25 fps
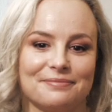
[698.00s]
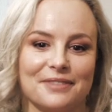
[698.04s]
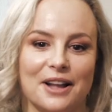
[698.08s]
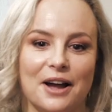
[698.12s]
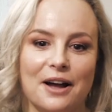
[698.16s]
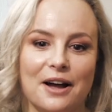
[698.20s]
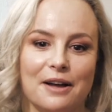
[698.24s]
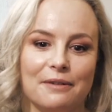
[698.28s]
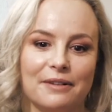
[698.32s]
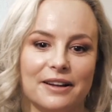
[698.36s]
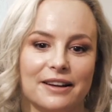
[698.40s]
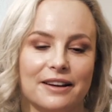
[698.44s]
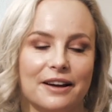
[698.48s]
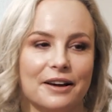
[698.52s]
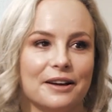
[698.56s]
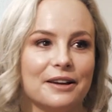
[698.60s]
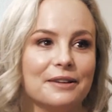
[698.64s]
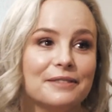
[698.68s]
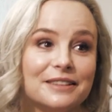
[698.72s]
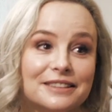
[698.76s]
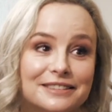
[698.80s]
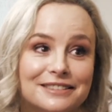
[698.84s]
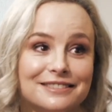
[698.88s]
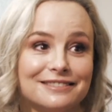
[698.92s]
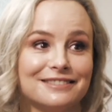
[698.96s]
I went
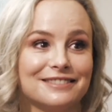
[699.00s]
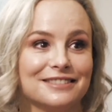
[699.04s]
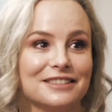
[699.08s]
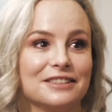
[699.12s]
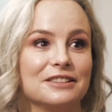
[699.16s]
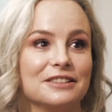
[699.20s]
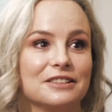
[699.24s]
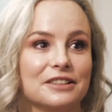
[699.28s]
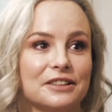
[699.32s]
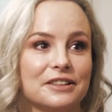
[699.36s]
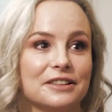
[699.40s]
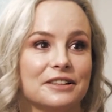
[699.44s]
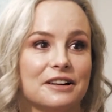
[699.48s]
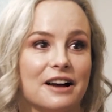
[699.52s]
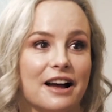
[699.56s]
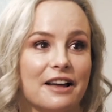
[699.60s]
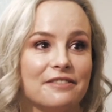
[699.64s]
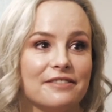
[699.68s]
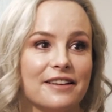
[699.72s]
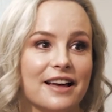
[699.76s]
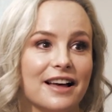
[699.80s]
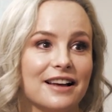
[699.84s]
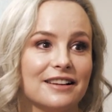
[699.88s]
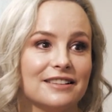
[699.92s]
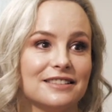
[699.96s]
home and got a
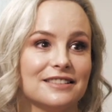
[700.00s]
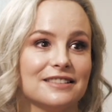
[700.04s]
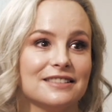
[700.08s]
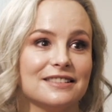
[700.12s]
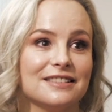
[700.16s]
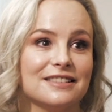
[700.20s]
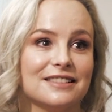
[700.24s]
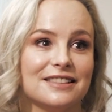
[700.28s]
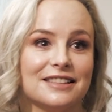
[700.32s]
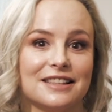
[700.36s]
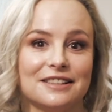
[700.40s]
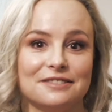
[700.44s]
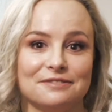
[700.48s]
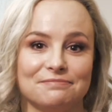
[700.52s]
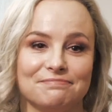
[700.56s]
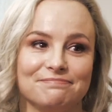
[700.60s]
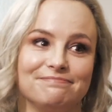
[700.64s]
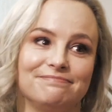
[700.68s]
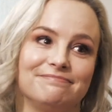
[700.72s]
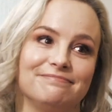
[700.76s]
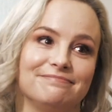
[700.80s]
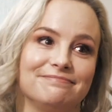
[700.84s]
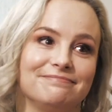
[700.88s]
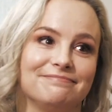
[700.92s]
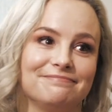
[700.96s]
knife out and said
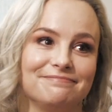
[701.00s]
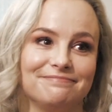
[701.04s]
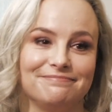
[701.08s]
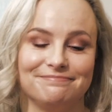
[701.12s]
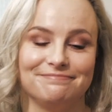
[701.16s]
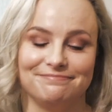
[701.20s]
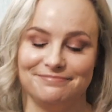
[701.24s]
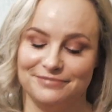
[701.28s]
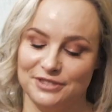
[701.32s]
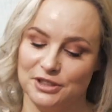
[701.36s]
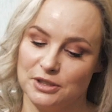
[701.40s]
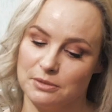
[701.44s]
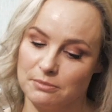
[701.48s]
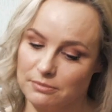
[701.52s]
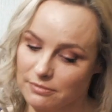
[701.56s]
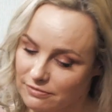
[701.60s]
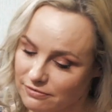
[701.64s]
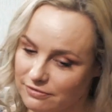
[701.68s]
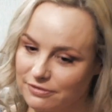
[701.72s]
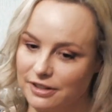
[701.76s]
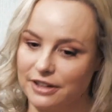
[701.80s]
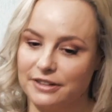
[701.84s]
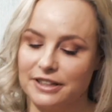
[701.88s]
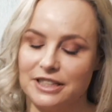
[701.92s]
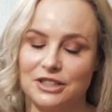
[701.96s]
some
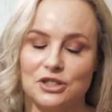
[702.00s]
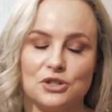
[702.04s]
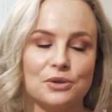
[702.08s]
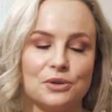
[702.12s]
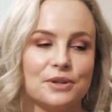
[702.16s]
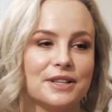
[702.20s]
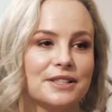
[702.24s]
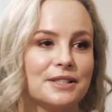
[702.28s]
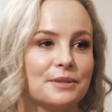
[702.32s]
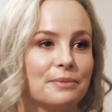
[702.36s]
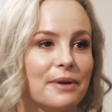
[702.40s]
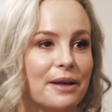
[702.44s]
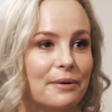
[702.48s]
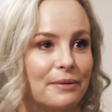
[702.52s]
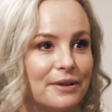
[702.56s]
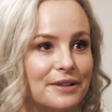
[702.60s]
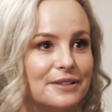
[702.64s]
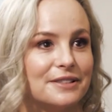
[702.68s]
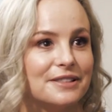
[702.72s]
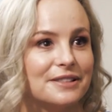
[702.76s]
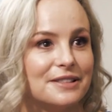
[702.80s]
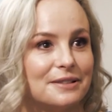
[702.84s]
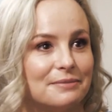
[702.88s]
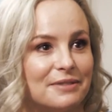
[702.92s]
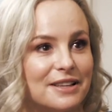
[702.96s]
very choice swear
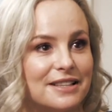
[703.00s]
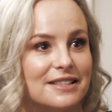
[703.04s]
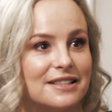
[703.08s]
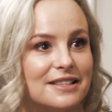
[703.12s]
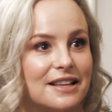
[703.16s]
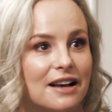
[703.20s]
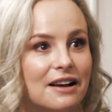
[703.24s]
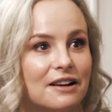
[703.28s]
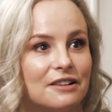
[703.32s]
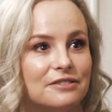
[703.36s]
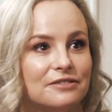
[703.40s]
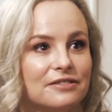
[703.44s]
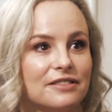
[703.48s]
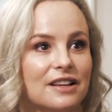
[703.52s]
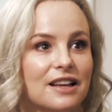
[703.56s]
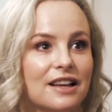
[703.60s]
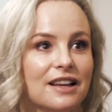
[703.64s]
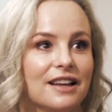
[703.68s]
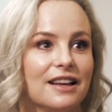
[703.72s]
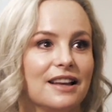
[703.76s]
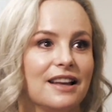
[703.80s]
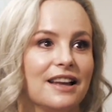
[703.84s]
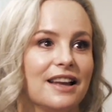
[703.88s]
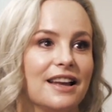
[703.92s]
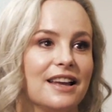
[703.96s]
words to myself,
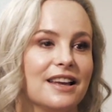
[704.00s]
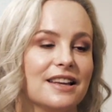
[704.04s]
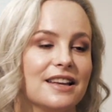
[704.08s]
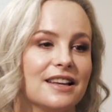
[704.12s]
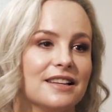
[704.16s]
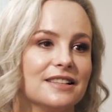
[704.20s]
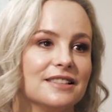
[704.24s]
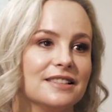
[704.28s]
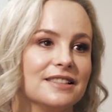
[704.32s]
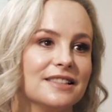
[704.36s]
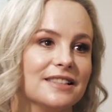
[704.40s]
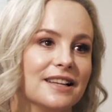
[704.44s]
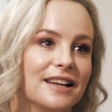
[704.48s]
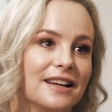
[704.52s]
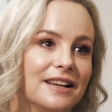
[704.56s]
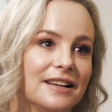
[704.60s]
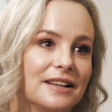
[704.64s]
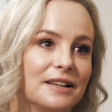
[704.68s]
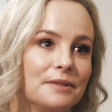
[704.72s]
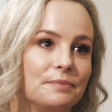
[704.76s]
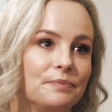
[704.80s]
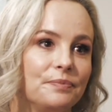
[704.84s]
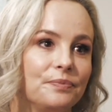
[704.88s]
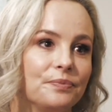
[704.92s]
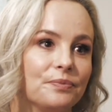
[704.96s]
and
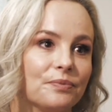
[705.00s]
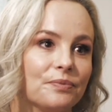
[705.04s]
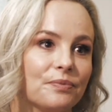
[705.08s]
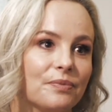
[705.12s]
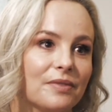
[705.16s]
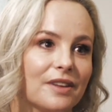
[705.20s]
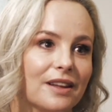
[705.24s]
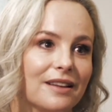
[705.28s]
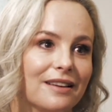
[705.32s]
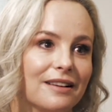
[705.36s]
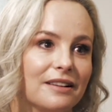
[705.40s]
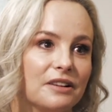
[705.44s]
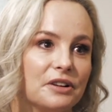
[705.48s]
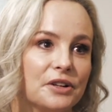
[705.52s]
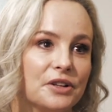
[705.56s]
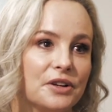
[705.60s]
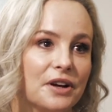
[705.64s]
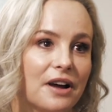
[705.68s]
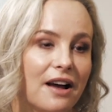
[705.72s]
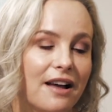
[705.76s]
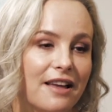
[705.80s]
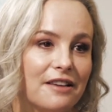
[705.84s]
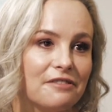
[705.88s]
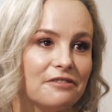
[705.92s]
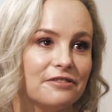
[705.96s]
got a
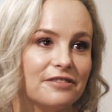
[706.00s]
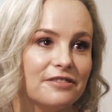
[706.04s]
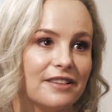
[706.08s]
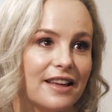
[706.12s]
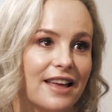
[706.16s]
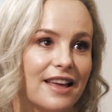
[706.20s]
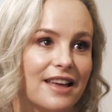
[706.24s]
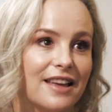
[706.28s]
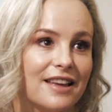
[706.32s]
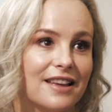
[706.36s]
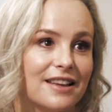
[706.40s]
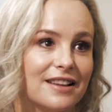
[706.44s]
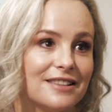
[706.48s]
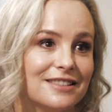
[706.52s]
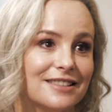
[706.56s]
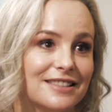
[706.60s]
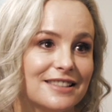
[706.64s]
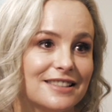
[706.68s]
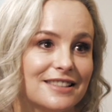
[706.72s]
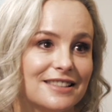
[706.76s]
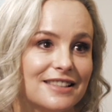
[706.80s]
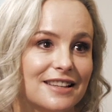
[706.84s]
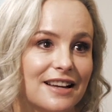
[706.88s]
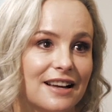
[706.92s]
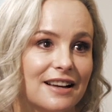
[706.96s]
knife,
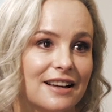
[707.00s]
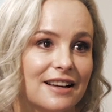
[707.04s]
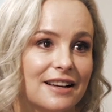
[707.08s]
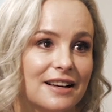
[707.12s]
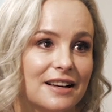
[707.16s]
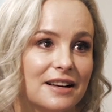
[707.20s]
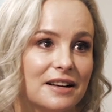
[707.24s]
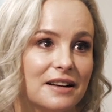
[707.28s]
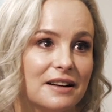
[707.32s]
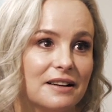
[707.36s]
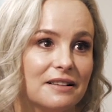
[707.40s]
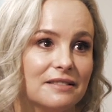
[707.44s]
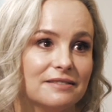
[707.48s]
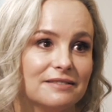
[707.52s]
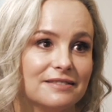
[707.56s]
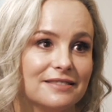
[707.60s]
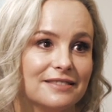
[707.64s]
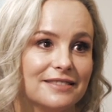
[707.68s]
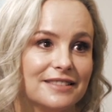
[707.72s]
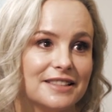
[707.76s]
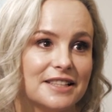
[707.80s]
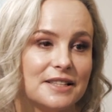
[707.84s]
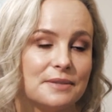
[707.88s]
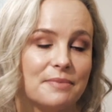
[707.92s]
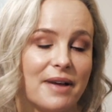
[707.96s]
and
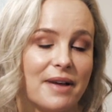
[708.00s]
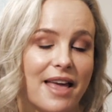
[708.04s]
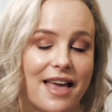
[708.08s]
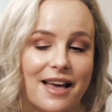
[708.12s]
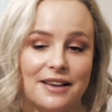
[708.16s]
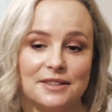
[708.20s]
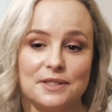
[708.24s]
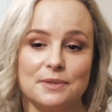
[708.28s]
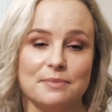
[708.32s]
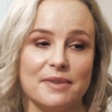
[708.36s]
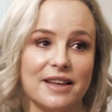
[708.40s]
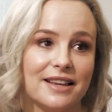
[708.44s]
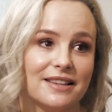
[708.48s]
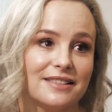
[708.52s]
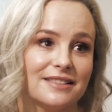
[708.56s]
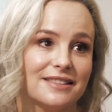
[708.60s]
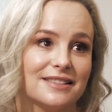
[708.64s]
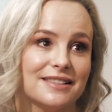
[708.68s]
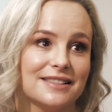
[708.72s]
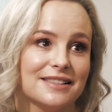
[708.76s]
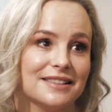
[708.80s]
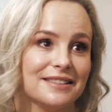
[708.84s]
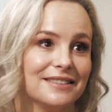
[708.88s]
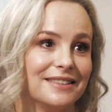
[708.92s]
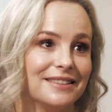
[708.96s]
just my
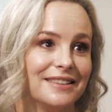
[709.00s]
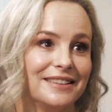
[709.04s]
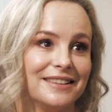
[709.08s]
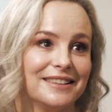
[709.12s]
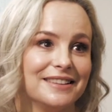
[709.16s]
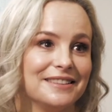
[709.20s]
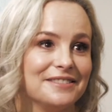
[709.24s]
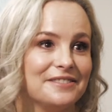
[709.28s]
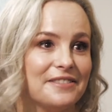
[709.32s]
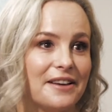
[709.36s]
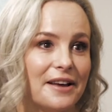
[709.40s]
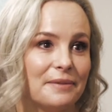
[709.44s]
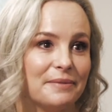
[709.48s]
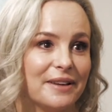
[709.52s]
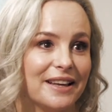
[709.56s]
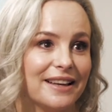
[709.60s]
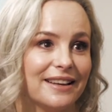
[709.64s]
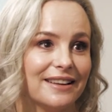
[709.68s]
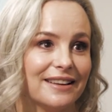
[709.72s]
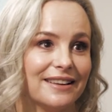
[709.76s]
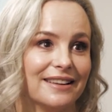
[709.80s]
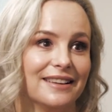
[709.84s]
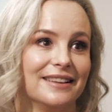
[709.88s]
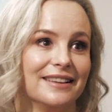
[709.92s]
housemates found me.